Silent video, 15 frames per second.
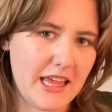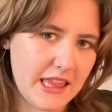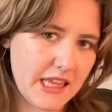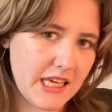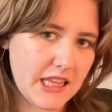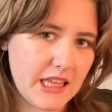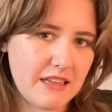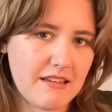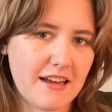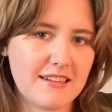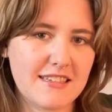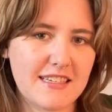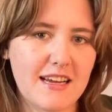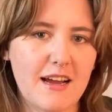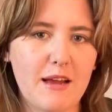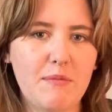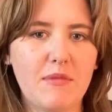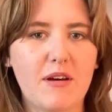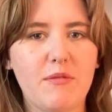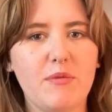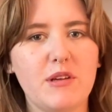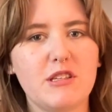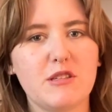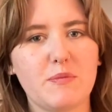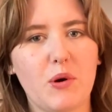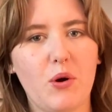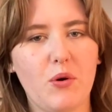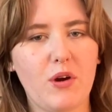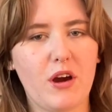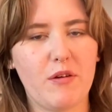think the last time that we
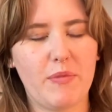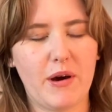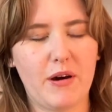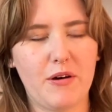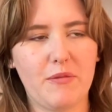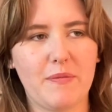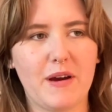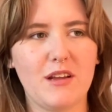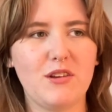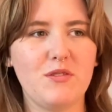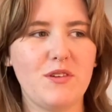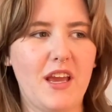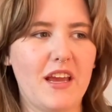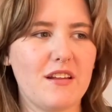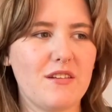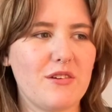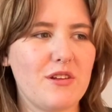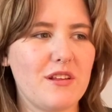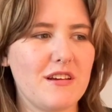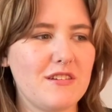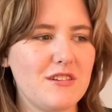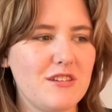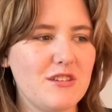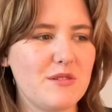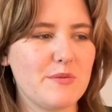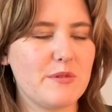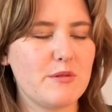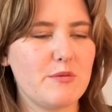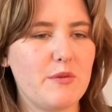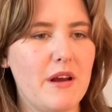spoke about my new candle collections
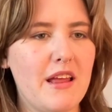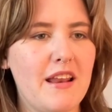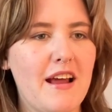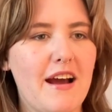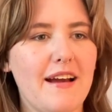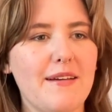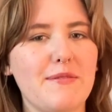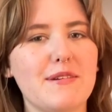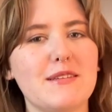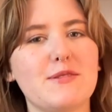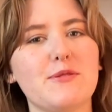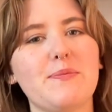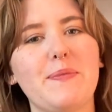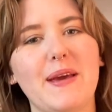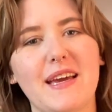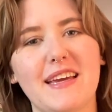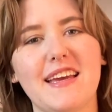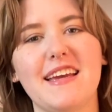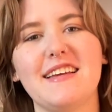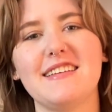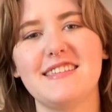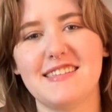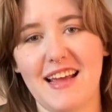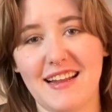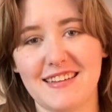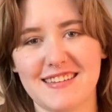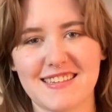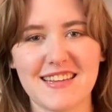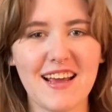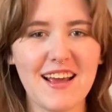was when I was picking
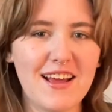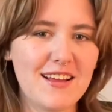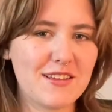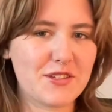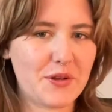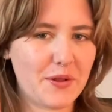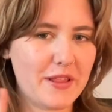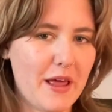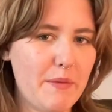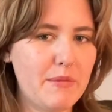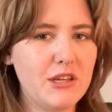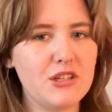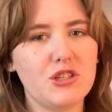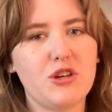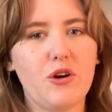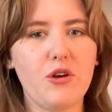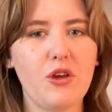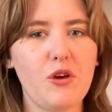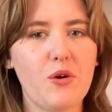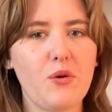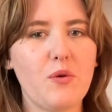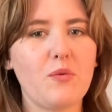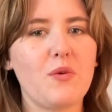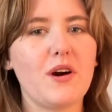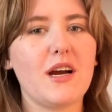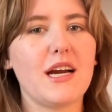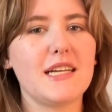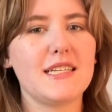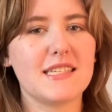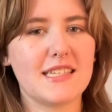scents. So let me show you what
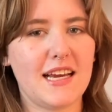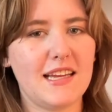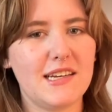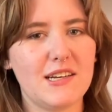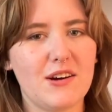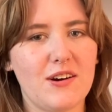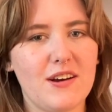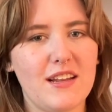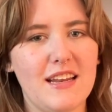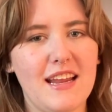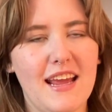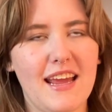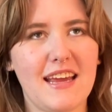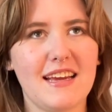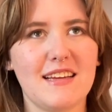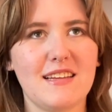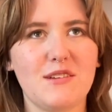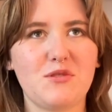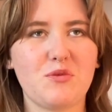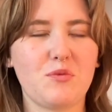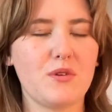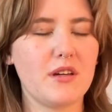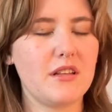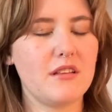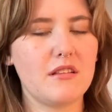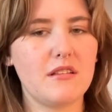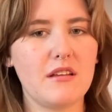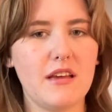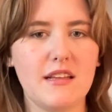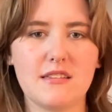I decided on and what
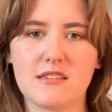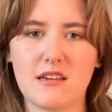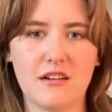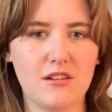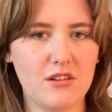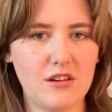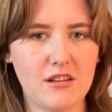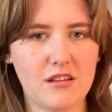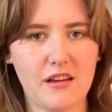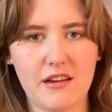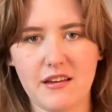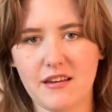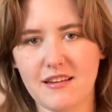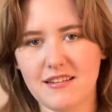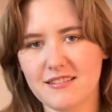it's gonna look like.